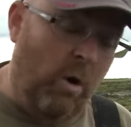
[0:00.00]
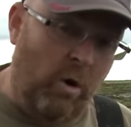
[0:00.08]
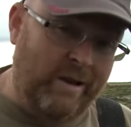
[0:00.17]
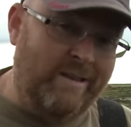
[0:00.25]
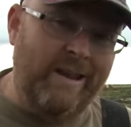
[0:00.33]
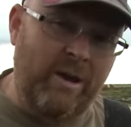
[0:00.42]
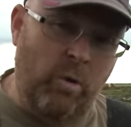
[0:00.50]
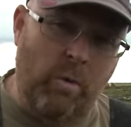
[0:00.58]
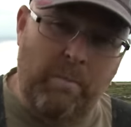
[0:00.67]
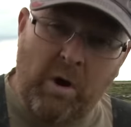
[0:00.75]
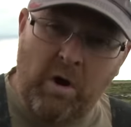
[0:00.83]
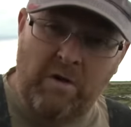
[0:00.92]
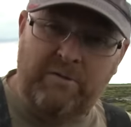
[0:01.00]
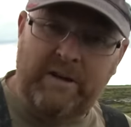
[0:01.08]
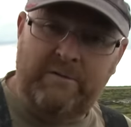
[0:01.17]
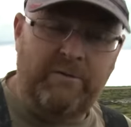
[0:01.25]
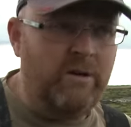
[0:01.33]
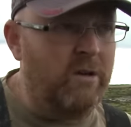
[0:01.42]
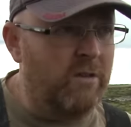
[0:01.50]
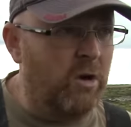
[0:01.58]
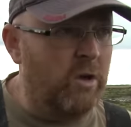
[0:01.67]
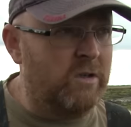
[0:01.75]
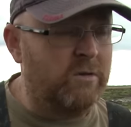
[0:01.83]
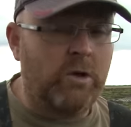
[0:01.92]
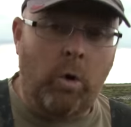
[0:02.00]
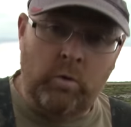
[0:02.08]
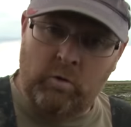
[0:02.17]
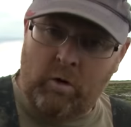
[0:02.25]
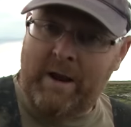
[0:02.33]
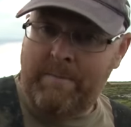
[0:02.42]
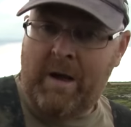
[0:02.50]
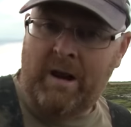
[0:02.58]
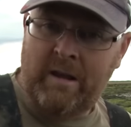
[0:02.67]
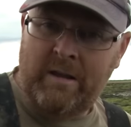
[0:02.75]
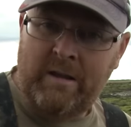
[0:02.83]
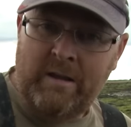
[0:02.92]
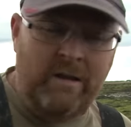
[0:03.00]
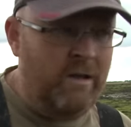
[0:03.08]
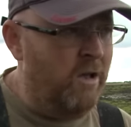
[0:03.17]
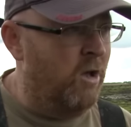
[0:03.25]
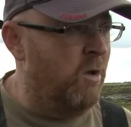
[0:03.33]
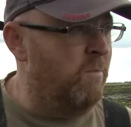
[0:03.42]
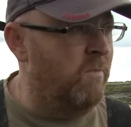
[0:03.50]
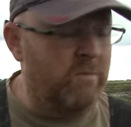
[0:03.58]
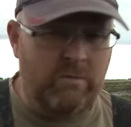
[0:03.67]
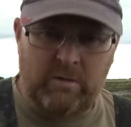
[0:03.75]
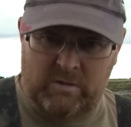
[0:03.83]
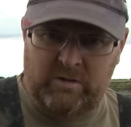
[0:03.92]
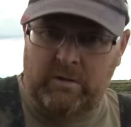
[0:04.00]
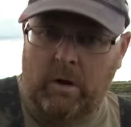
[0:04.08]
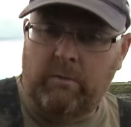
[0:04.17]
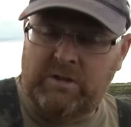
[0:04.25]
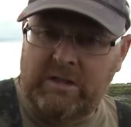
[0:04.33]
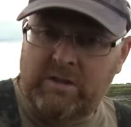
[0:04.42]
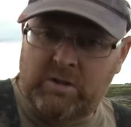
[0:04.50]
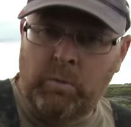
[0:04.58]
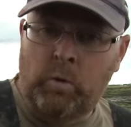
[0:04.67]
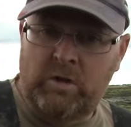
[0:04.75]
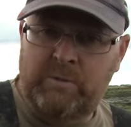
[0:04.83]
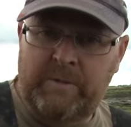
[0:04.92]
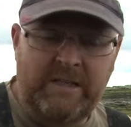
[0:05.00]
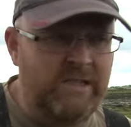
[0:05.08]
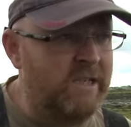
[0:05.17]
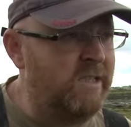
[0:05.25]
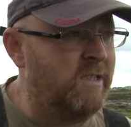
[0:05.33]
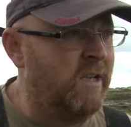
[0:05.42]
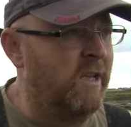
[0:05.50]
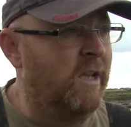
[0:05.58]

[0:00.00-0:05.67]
ideal, perfect for the likes of golden grey mullet, obviously the smaller species,